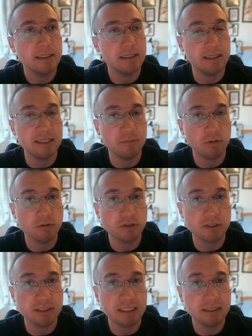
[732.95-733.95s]
Liam
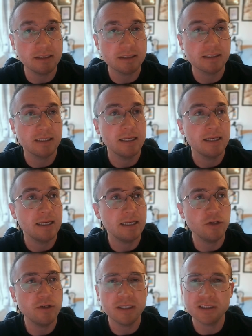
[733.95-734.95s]
Lawson didn't,
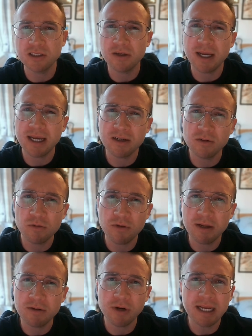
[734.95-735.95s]
and Yuki Tsunoda had an all
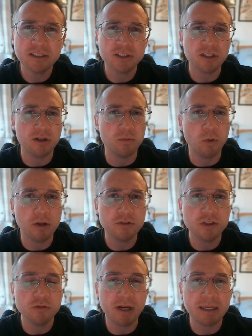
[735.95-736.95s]
right race. So what
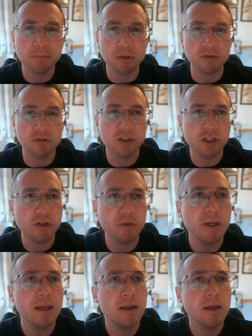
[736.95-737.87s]
do Red Bull do?